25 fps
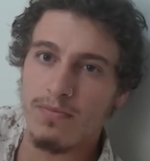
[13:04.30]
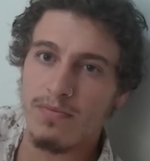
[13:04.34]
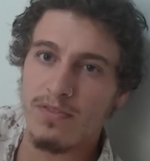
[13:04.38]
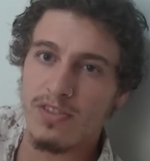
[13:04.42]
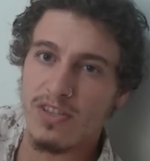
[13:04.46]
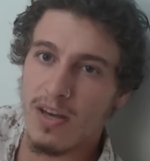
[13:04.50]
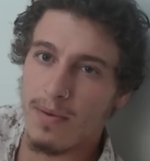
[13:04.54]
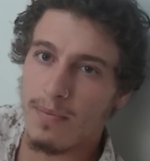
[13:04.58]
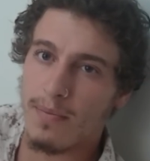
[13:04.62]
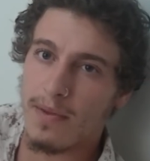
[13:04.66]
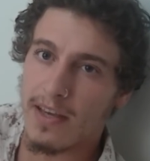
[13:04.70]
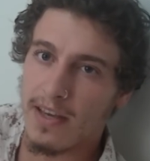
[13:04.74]

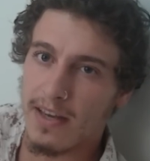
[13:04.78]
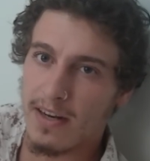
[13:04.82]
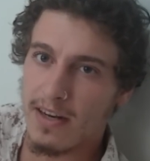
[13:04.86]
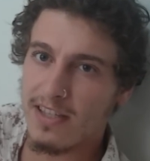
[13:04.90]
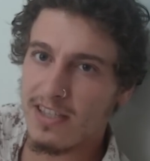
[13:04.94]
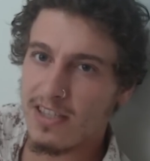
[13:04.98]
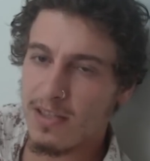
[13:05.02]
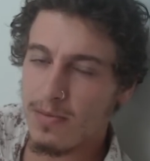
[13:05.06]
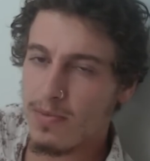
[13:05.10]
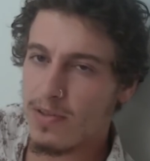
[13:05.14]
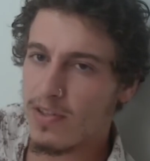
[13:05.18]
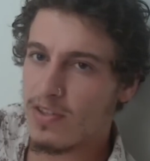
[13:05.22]
something. It
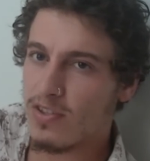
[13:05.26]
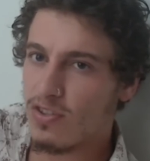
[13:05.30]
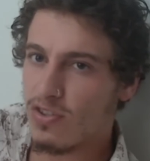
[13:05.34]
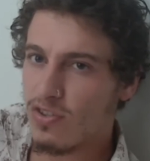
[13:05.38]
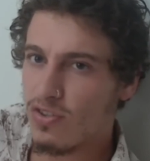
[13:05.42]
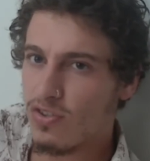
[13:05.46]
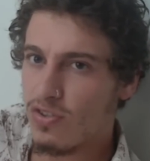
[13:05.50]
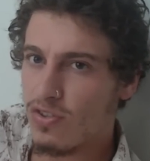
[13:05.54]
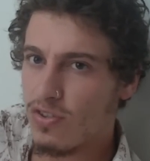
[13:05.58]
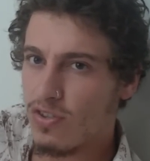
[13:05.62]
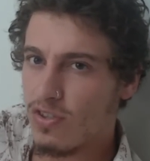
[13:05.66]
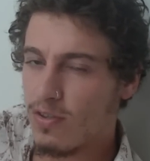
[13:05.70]
needs to be
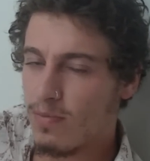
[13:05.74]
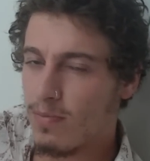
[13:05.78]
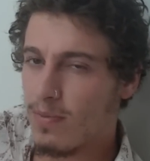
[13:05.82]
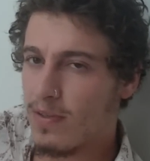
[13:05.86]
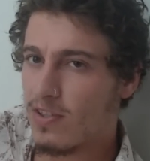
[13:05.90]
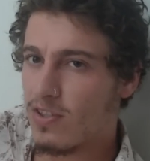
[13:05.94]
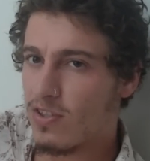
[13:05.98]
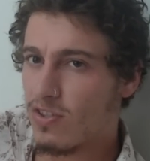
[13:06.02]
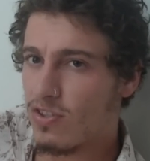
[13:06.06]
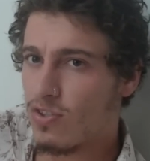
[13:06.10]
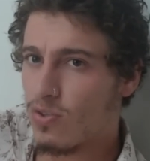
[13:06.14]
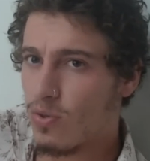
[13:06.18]

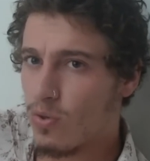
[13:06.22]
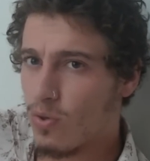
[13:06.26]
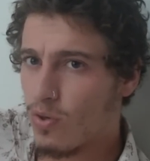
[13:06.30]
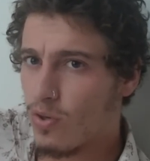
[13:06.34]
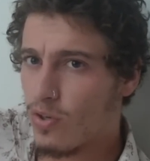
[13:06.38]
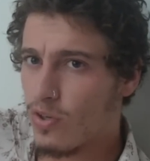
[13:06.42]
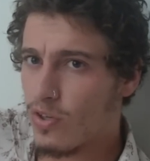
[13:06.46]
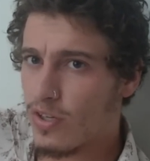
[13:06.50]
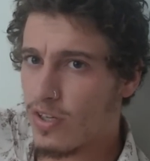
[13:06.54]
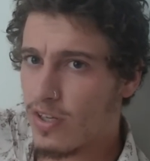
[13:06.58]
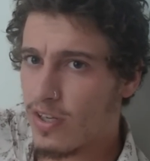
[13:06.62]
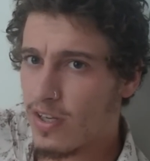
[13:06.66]

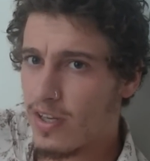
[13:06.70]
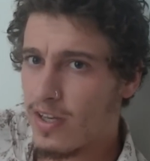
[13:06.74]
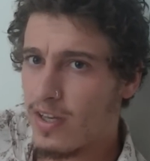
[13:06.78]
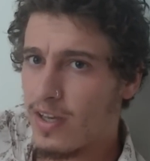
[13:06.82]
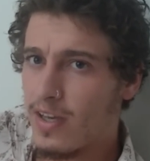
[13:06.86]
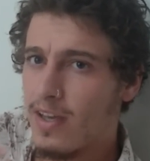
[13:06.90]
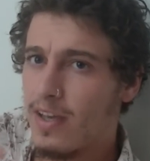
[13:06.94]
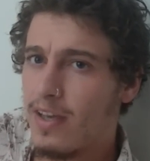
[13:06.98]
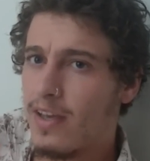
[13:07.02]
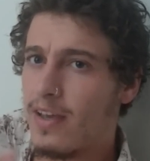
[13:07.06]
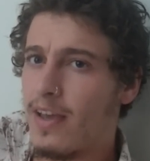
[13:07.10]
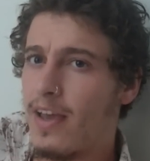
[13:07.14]
stored.
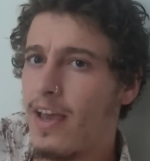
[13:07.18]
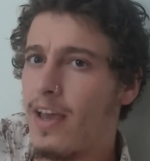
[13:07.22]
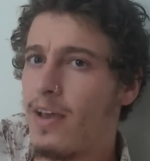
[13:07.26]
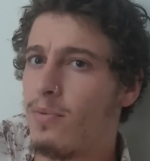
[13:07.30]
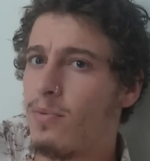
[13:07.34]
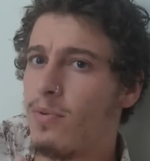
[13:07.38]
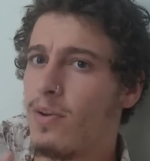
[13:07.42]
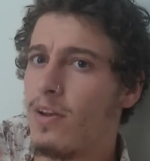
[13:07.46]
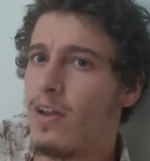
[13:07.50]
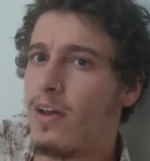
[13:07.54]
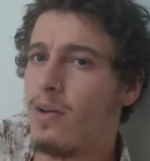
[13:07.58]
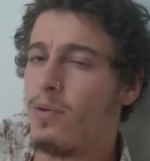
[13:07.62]
It
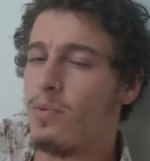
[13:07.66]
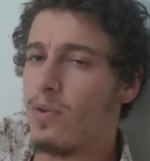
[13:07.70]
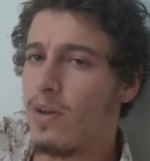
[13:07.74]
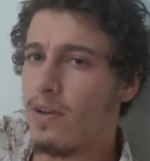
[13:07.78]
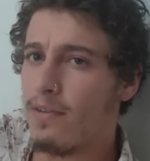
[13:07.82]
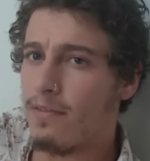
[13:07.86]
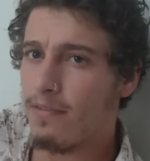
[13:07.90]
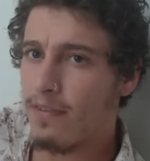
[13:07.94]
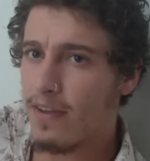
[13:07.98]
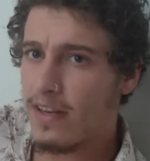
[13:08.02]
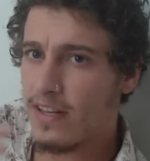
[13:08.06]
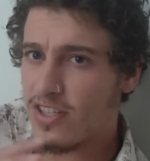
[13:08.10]
will
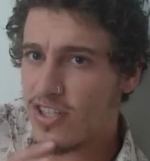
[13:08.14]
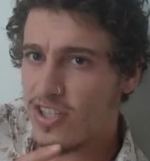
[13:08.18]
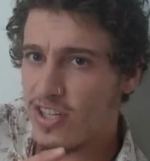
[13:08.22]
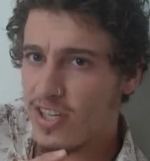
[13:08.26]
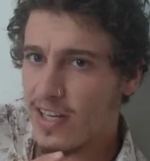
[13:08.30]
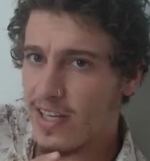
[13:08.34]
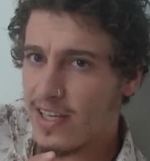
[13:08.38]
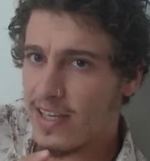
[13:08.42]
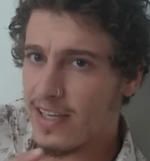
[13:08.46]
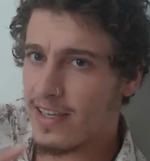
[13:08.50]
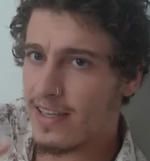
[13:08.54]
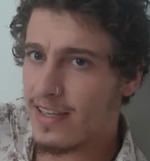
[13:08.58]

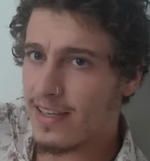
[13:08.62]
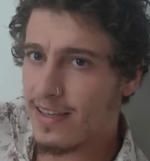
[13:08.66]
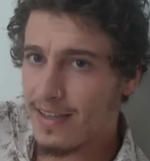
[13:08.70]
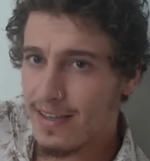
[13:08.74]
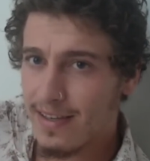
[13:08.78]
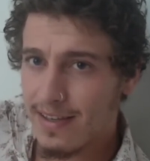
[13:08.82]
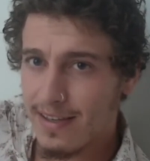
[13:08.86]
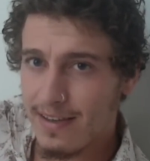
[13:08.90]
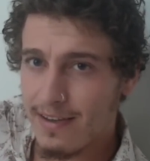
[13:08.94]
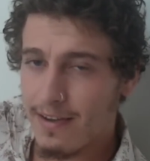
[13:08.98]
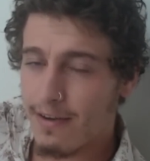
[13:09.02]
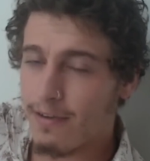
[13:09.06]
eventually
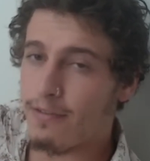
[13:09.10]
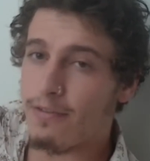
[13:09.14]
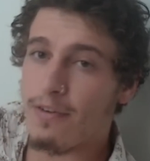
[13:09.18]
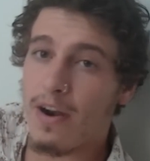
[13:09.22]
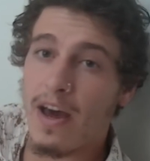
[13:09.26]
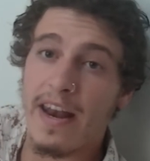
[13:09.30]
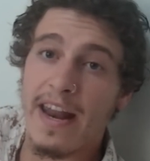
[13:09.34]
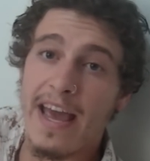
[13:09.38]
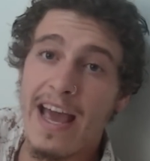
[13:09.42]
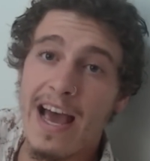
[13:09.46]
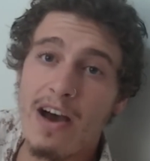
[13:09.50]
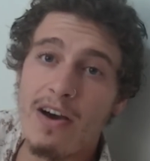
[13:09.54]

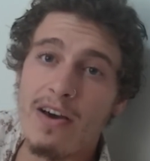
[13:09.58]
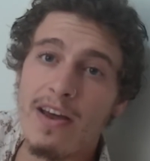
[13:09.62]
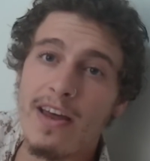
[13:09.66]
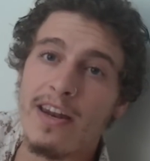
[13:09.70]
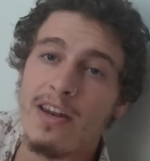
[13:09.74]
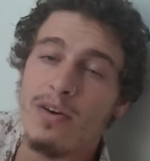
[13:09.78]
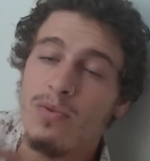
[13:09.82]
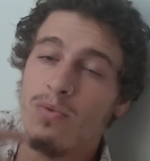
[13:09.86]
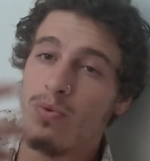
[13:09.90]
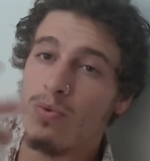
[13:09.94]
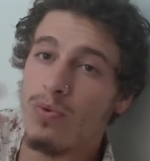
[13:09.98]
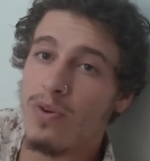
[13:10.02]
run out,
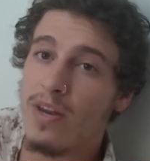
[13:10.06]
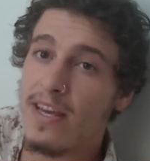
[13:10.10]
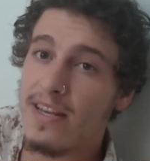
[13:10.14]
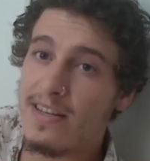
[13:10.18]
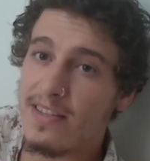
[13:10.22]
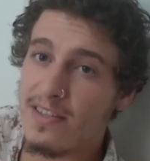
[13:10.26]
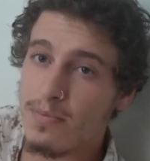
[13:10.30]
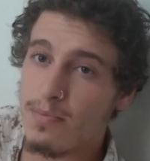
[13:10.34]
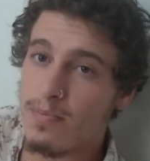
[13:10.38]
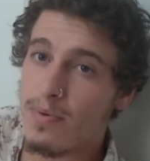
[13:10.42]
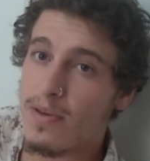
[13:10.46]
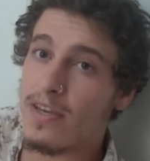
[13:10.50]
and it will
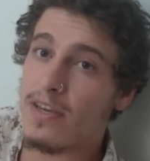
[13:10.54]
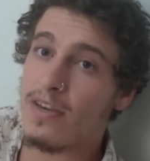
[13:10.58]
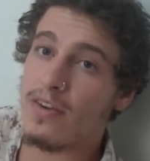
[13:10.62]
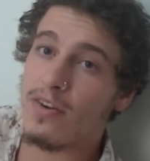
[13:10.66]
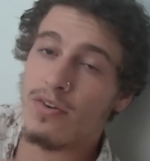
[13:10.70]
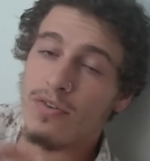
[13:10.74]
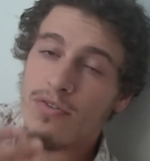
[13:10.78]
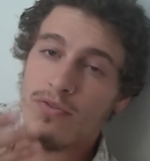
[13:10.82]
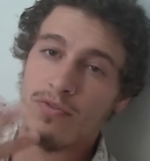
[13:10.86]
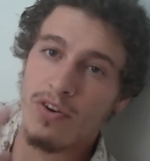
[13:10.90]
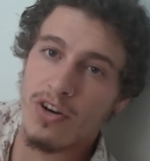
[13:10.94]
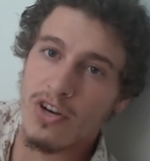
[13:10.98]
need to
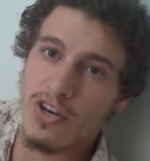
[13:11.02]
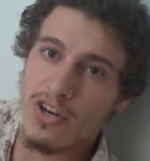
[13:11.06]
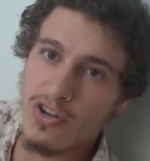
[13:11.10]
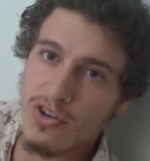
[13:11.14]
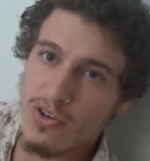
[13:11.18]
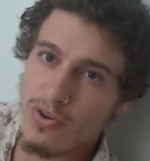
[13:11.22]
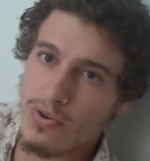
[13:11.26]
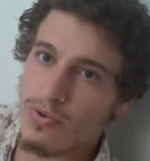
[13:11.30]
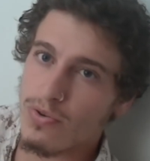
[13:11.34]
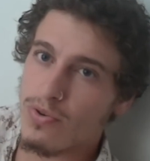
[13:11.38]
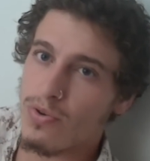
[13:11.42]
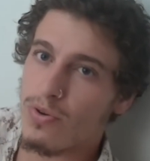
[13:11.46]
be
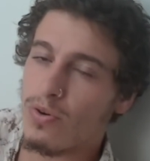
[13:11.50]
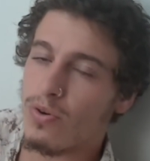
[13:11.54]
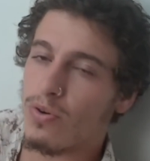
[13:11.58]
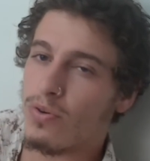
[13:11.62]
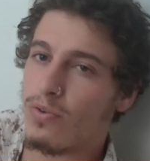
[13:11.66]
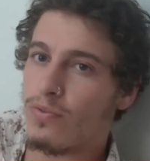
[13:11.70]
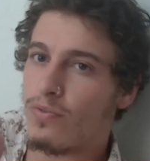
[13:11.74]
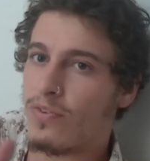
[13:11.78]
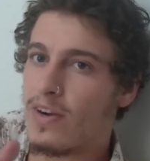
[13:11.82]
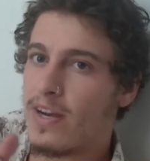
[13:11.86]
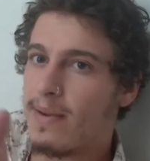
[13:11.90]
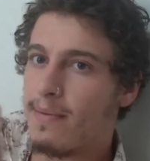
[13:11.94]
renewed or
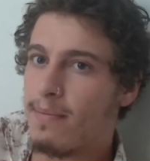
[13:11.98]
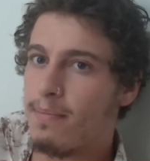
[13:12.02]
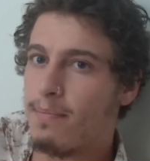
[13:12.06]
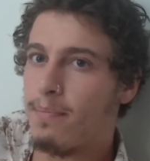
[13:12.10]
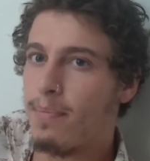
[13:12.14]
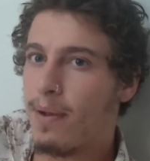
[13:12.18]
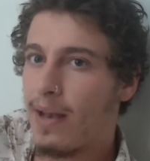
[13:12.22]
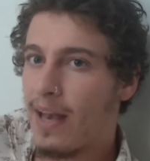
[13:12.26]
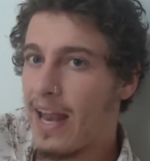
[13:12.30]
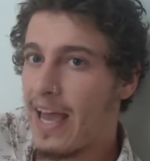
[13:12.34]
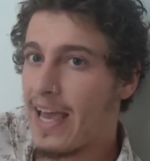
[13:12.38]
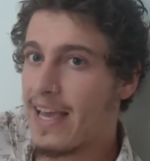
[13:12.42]

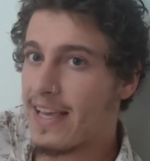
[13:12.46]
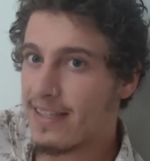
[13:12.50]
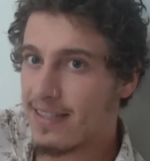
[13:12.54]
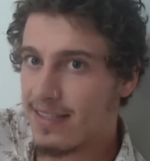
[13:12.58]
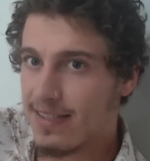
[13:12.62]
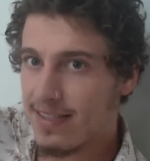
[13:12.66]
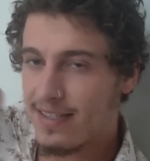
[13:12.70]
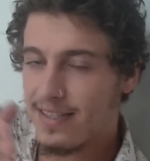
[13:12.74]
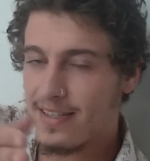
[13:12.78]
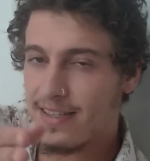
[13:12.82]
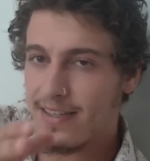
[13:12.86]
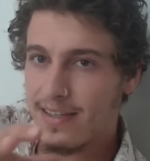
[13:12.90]

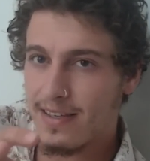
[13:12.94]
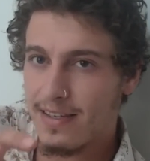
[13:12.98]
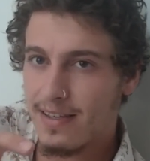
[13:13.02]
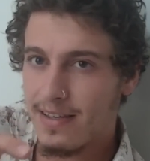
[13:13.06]
replaced.